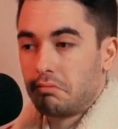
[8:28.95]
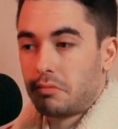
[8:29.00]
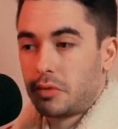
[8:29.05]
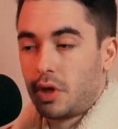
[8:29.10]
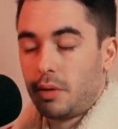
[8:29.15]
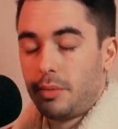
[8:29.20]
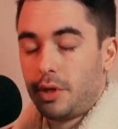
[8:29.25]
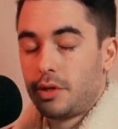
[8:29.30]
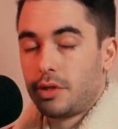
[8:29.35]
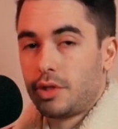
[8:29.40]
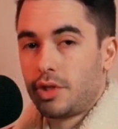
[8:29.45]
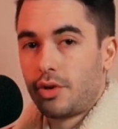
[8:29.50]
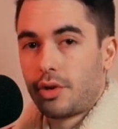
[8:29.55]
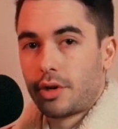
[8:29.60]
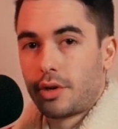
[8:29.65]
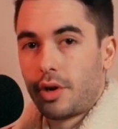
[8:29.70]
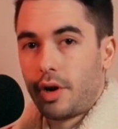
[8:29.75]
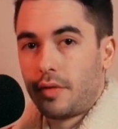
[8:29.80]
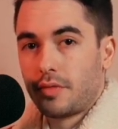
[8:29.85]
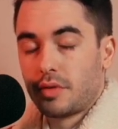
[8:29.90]
somebody has
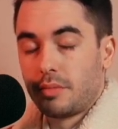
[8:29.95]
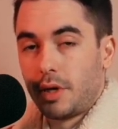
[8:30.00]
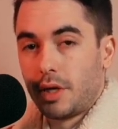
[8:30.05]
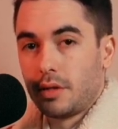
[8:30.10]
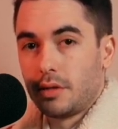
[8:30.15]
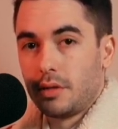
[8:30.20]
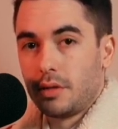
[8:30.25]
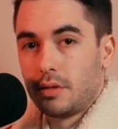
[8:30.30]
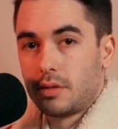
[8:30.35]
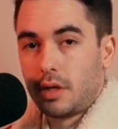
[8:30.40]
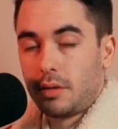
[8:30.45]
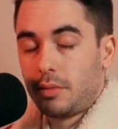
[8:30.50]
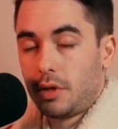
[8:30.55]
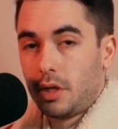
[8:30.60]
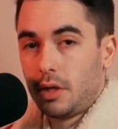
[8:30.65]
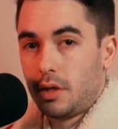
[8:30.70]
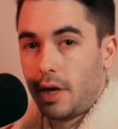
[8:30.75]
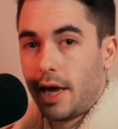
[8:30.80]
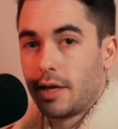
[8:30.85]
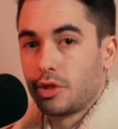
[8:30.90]

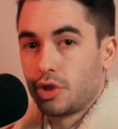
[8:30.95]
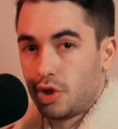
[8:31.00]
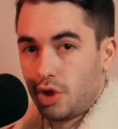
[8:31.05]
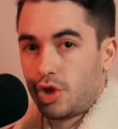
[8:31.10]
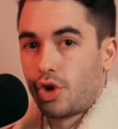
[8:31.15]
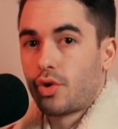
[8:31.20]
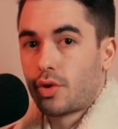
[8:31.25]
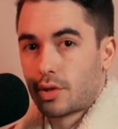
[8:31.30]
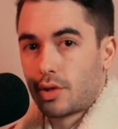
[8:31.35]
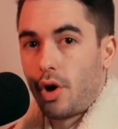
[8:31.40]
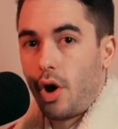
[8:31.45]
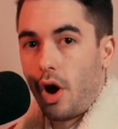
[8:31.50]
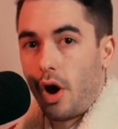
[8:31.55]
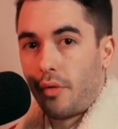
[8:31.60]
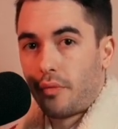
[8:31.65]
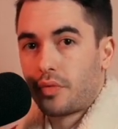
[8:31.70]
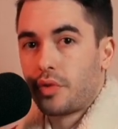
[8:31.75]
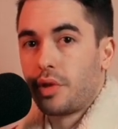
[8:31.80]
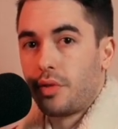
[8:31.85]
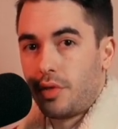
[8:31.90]
jerked
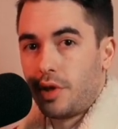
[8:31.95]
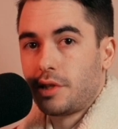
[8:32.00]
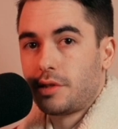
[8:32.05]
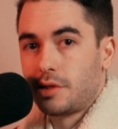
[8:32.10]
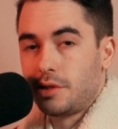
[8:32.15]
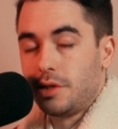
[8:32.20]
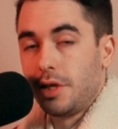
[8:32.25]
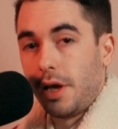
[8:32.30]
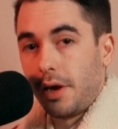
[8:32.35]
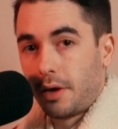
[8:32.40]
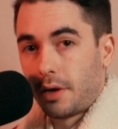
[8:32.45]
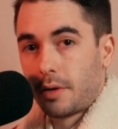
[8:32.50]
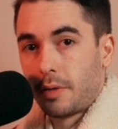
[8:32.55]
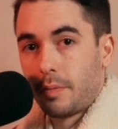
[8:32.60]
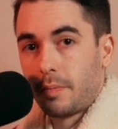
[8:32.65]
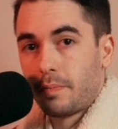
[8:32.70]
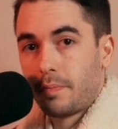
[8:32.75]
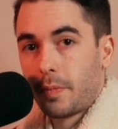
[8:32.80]
off to this dick.